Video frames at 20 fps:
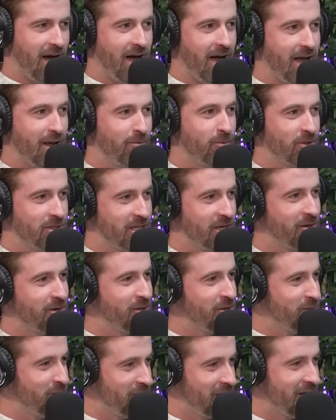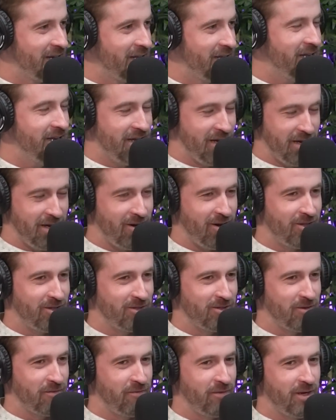I will tell you what I need. Yeah,
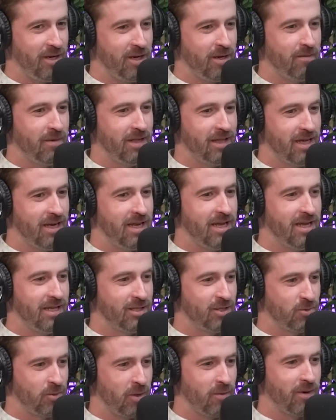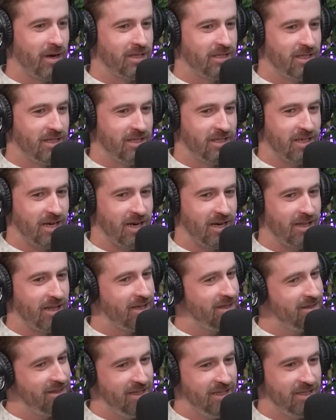Alda-Lafinum. And then Ian swing weights, he's kind of
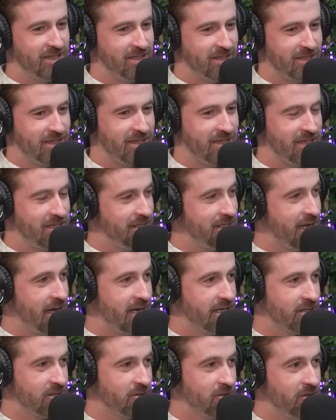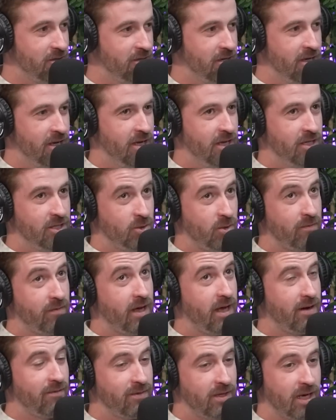like, this is a disaster. Yeah. So if
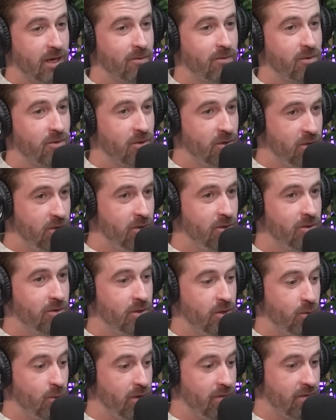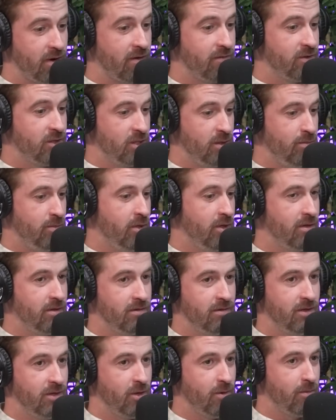I had have done it with you would have obviously put,
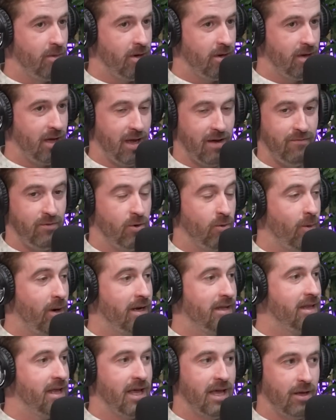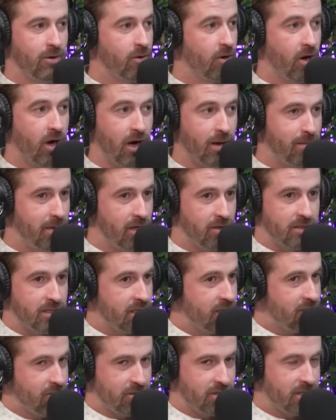heavier weight in the head or hot
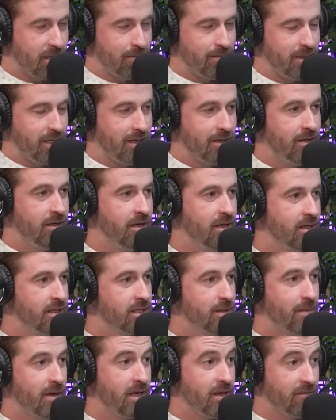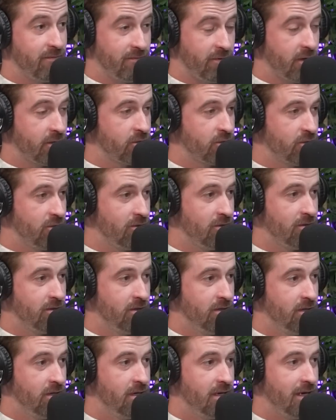melted or something to make it functional.
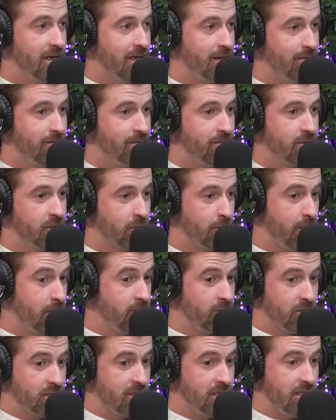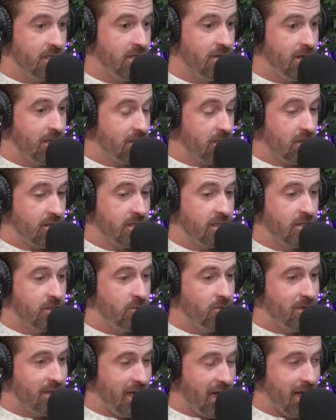So people just need to, as long as they
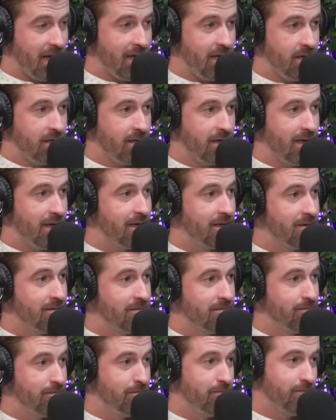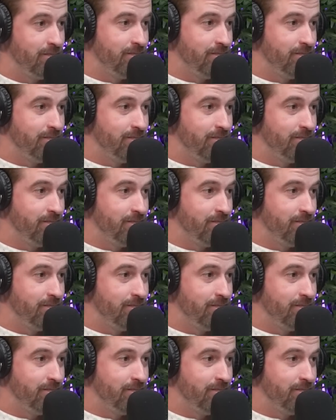do that and